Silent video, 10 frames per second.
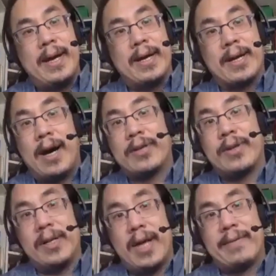
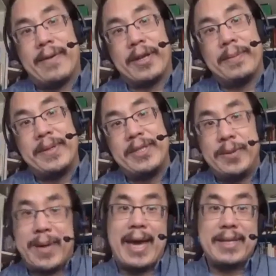contra a lot of arguments that
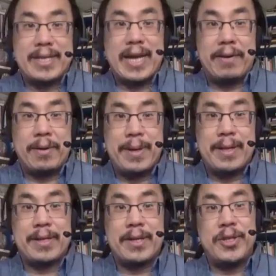you can desire at
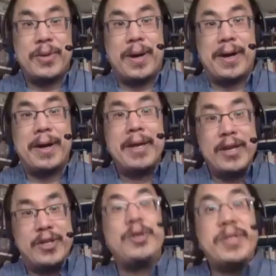will, because you are
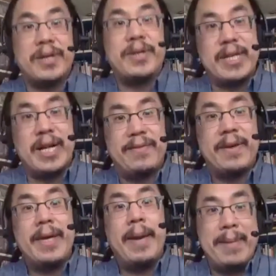inducing yourself
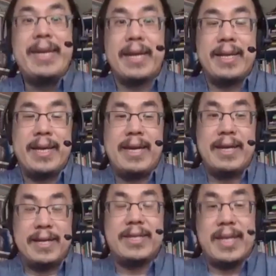immediately in
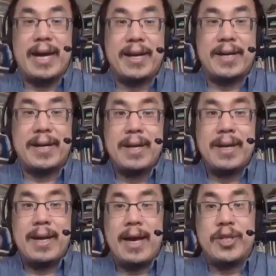a desire
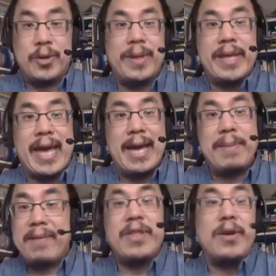to win the game,
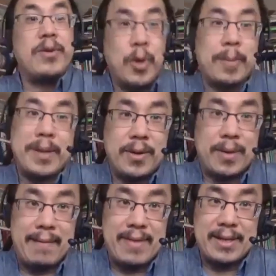even though you normally
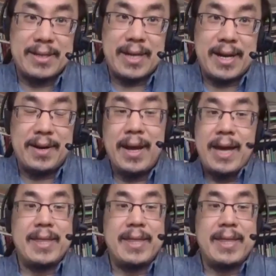don't have that desire, and